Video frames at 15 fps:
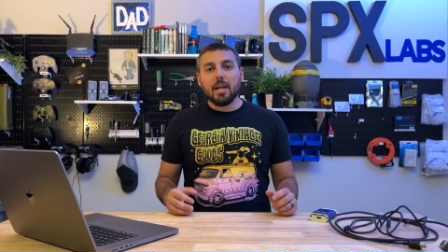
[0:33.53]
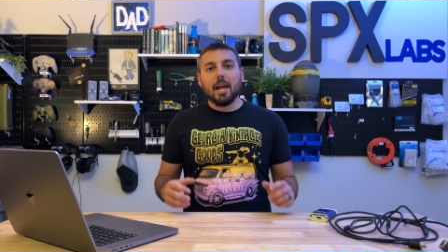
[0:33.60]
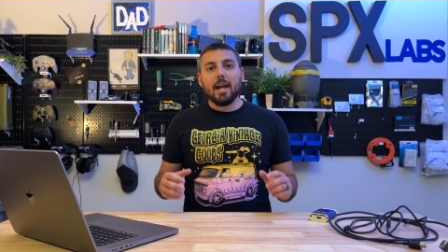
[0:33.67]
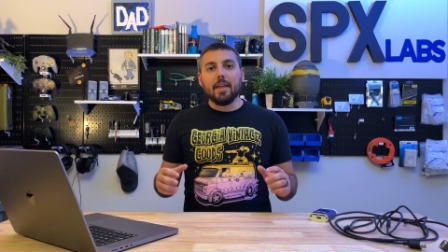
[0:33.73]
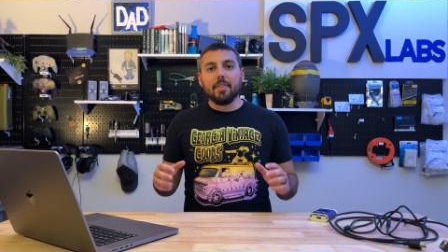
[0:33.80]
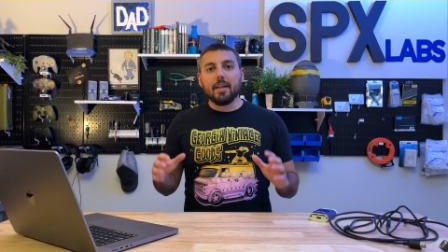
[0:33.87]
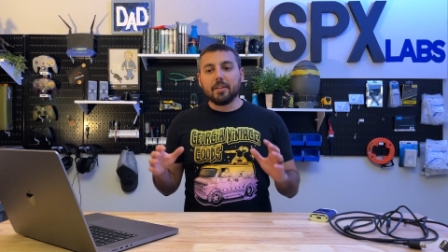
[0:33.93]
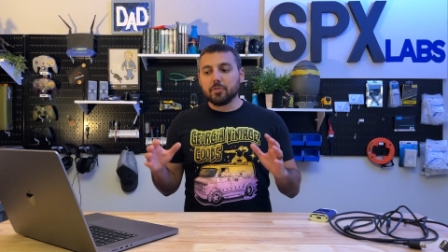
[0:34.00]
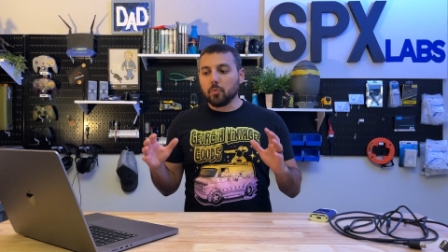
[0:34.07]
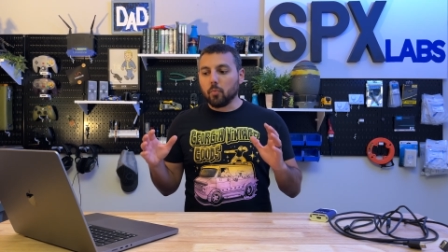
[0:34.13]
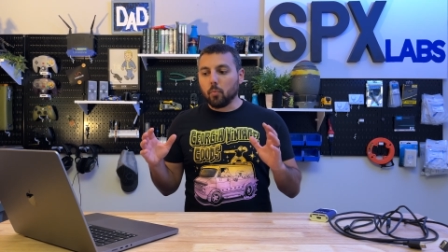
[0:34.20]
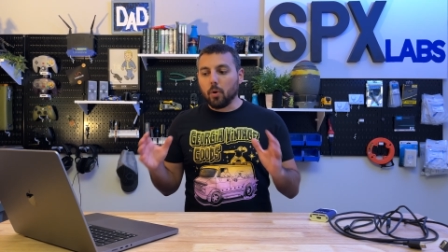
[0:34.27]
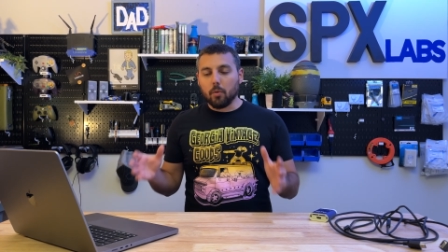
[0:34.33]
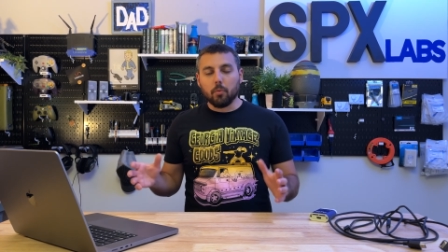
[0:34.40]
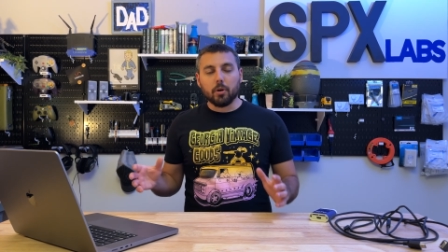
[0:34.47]
And that's
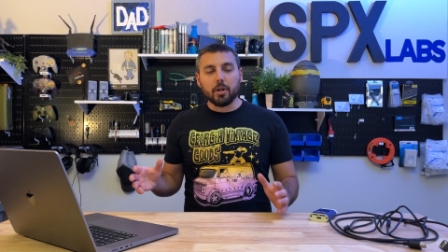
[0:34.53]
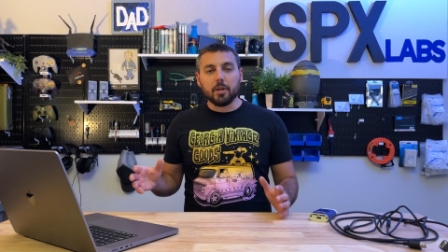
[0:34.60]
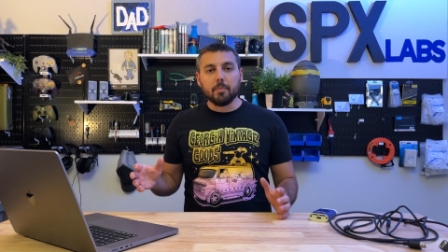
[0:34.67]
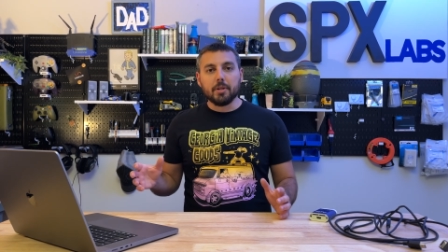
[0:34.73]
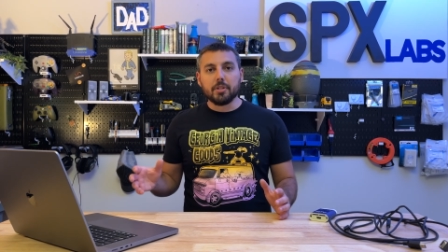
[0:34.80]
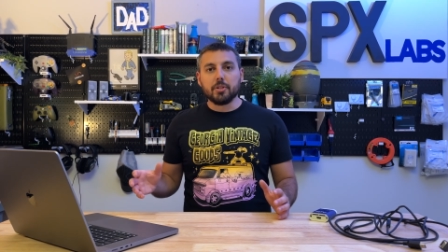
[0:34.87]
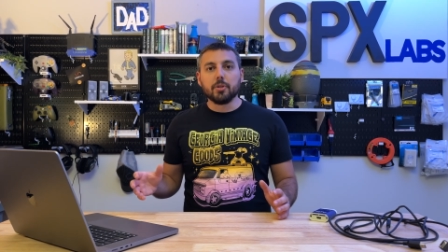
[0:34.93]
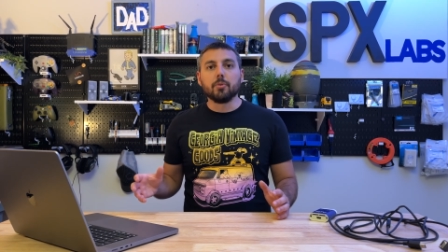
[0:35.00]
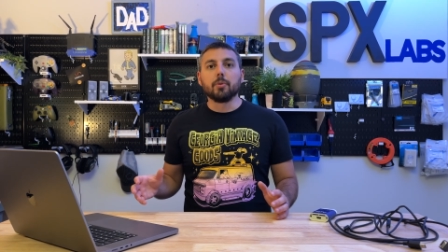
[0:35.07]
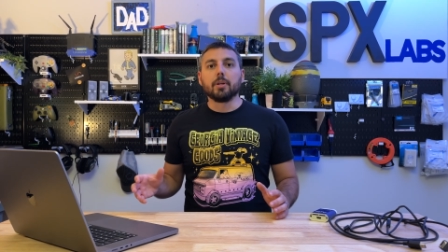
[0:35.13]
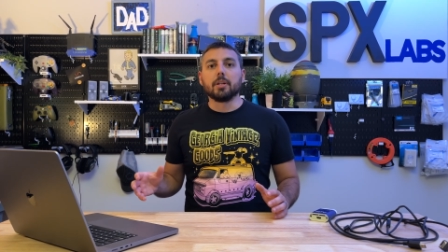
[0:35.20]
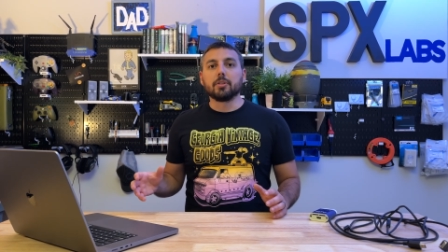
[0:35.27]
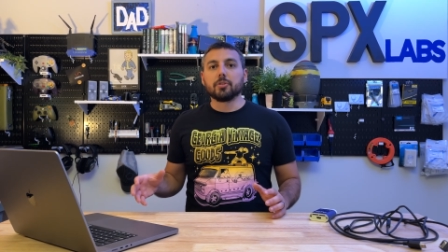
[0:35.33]
what we're gonna be doing.